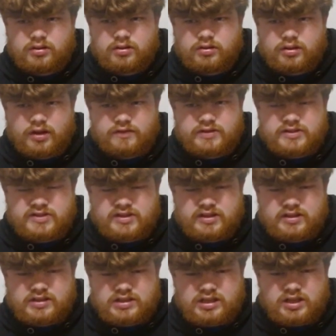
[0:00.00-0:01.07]
love to see
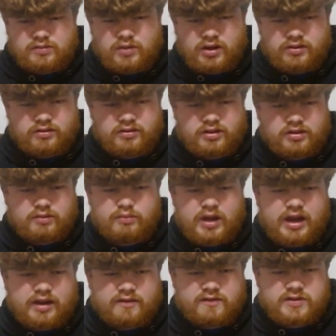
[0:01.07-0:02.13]
a team other than the
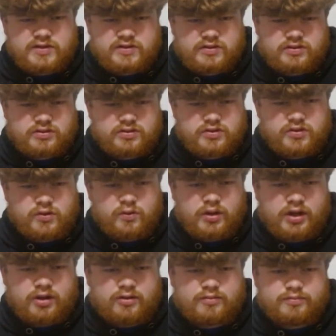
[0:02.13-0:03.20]
Mavs do
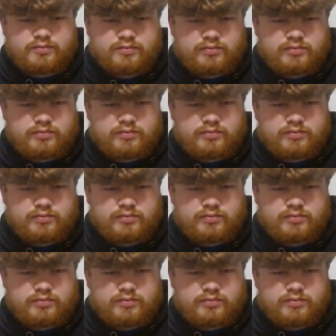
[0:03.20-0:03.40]
well,